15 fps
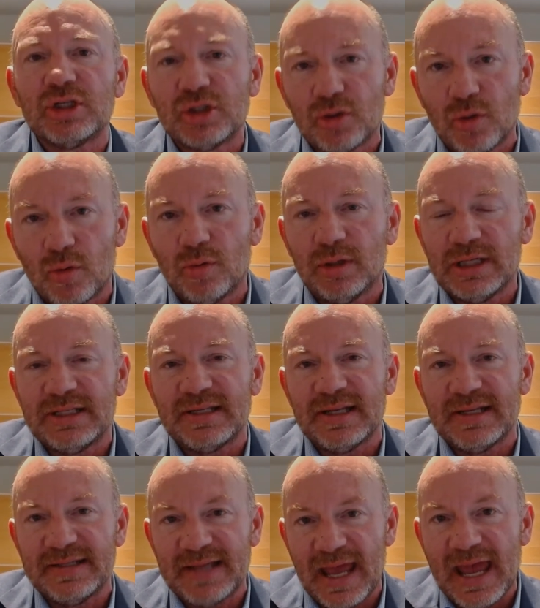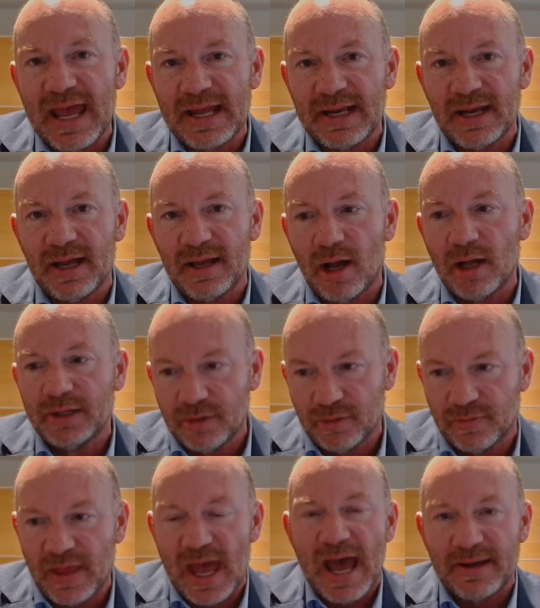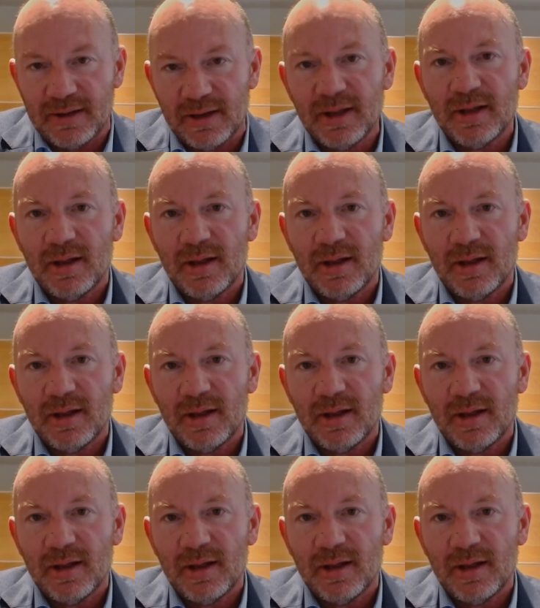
solely to Dana under that